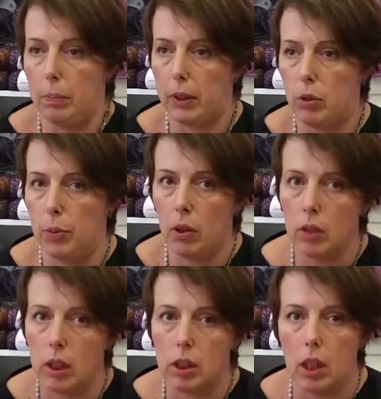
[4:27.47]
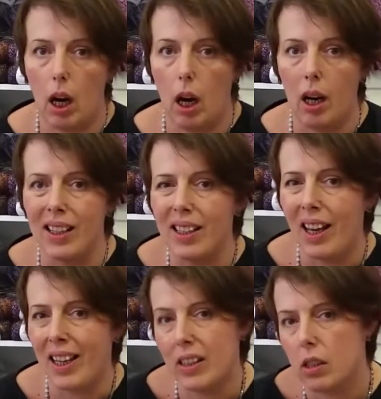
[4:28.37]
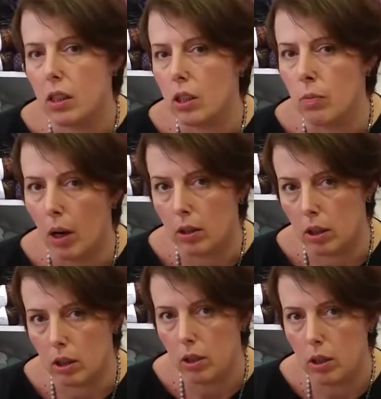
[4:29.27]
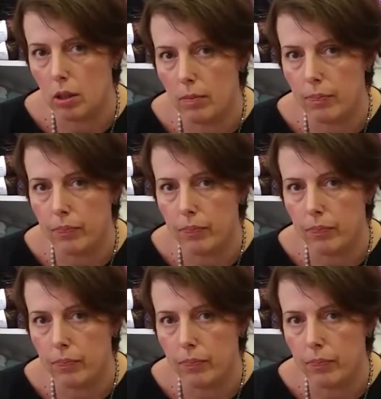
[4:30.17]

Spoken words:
but to be honest, I hate stitch markers.